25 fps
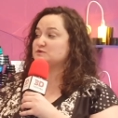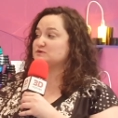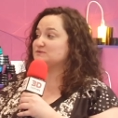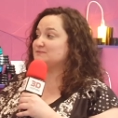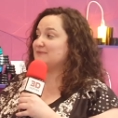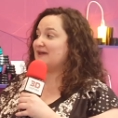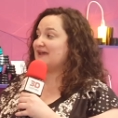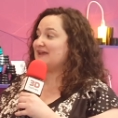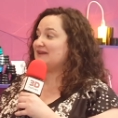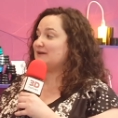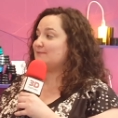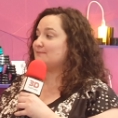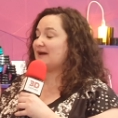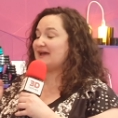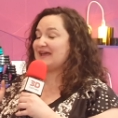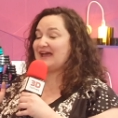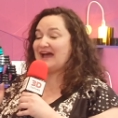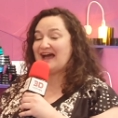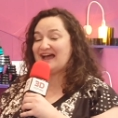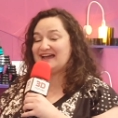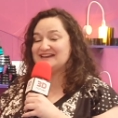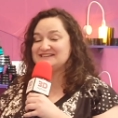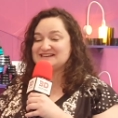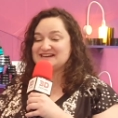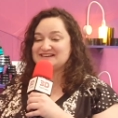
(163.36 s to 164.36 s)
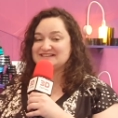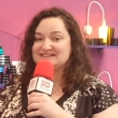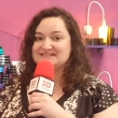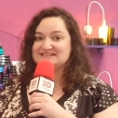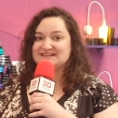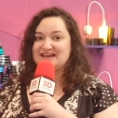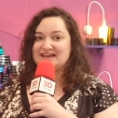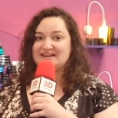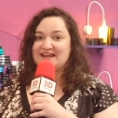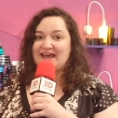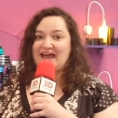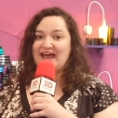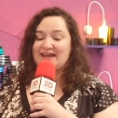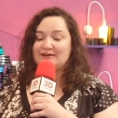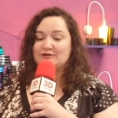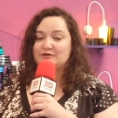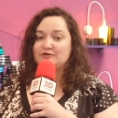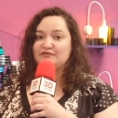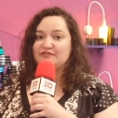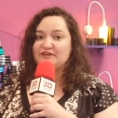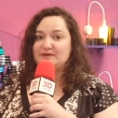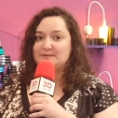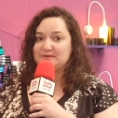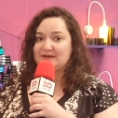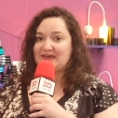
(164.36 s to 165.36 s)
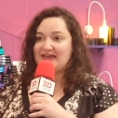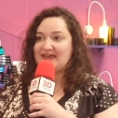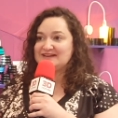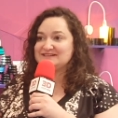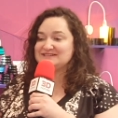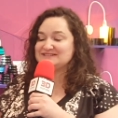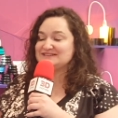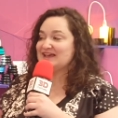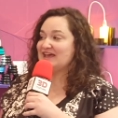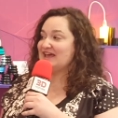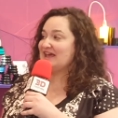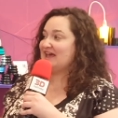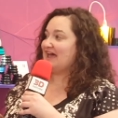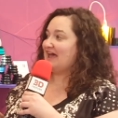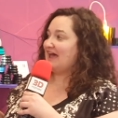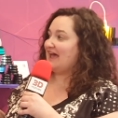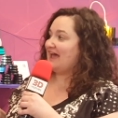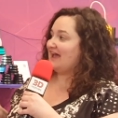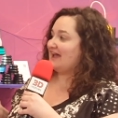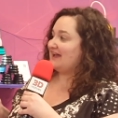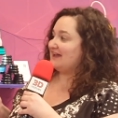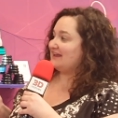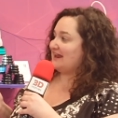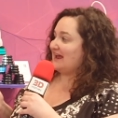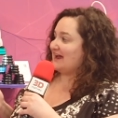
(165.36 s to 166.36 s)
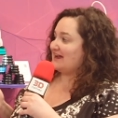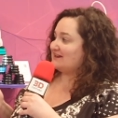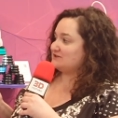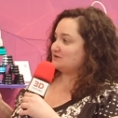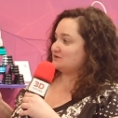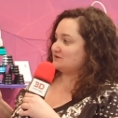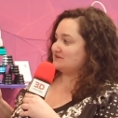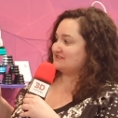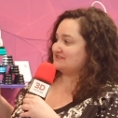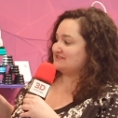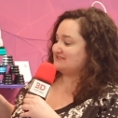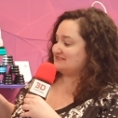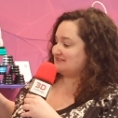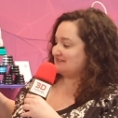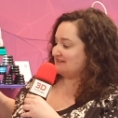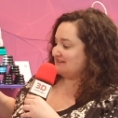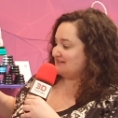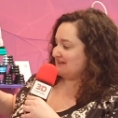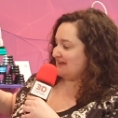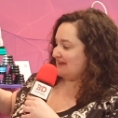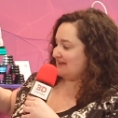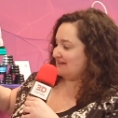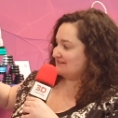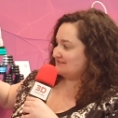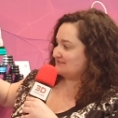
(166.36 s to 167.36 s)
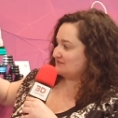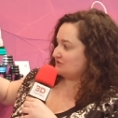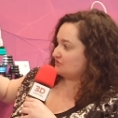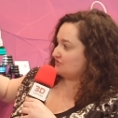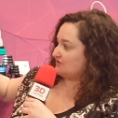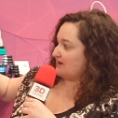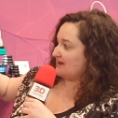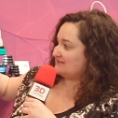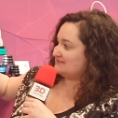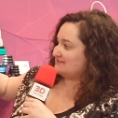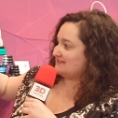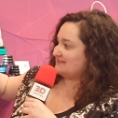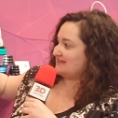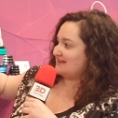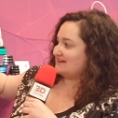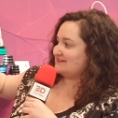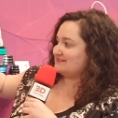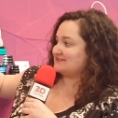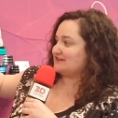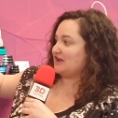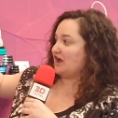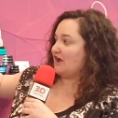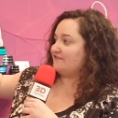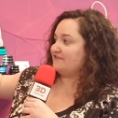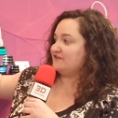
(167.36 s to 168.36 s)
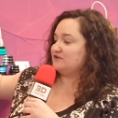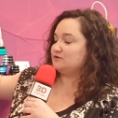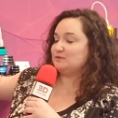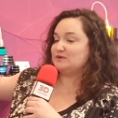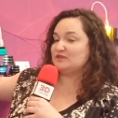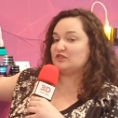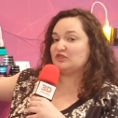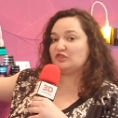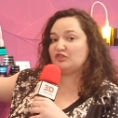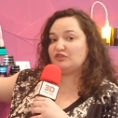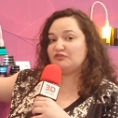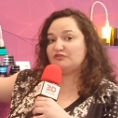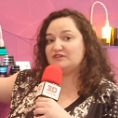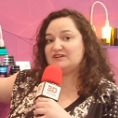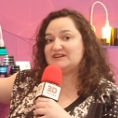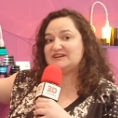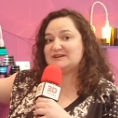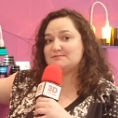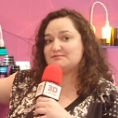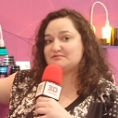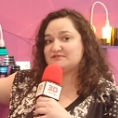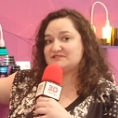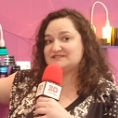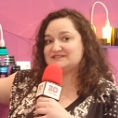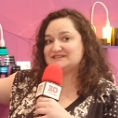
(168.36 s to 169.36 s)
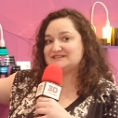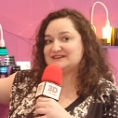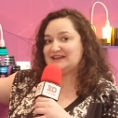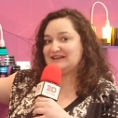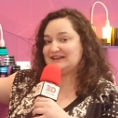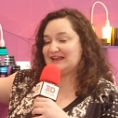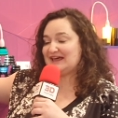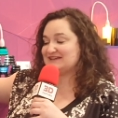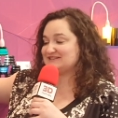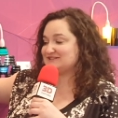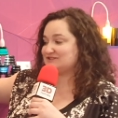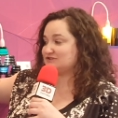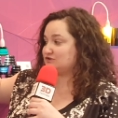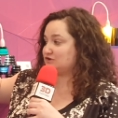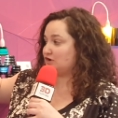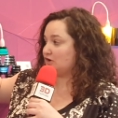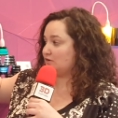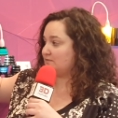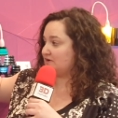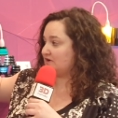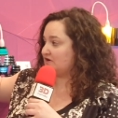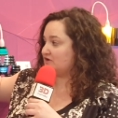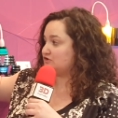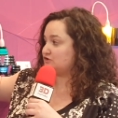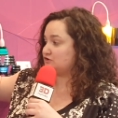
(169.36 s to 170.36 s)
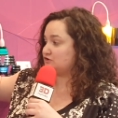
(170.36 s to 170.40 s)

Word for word: was made by high-tech designer Anouk Vyprecht. And as you can see, it is a dress that is covered with 3D printed elastomer